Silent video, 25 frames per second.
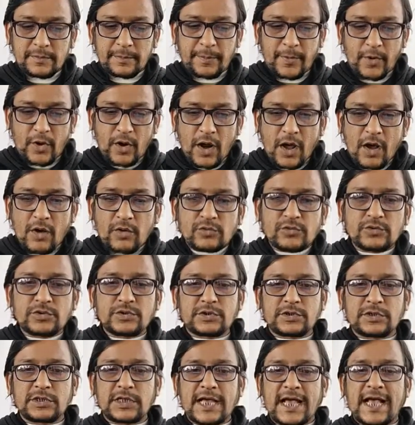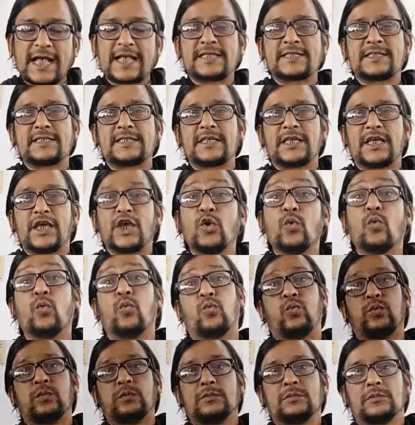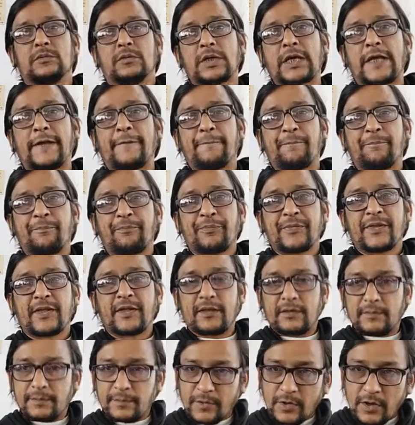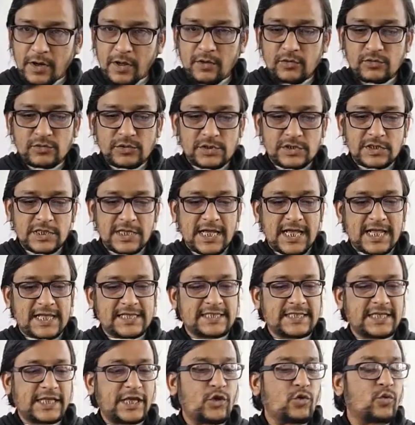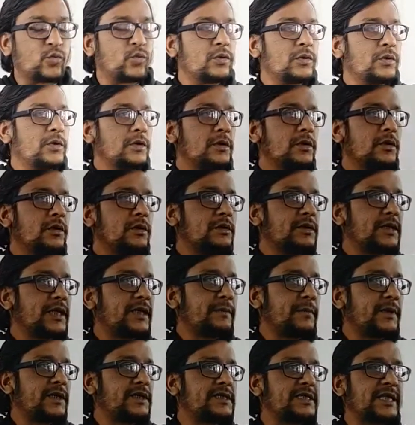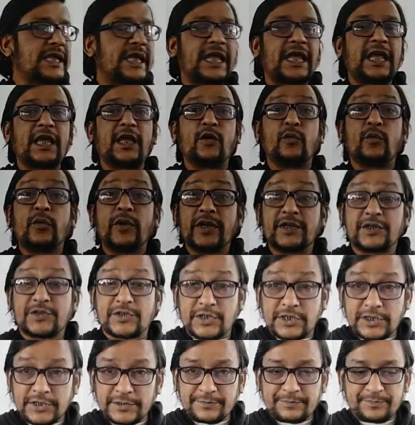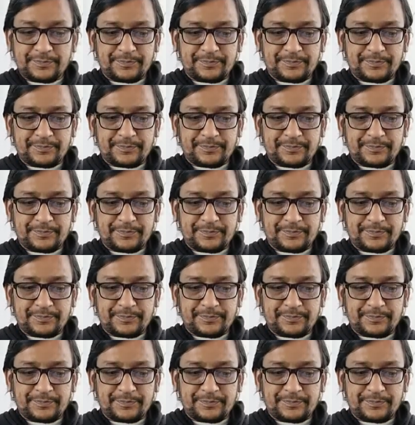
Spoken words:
pronounced as you, okay, pronounced as you, that means a unit.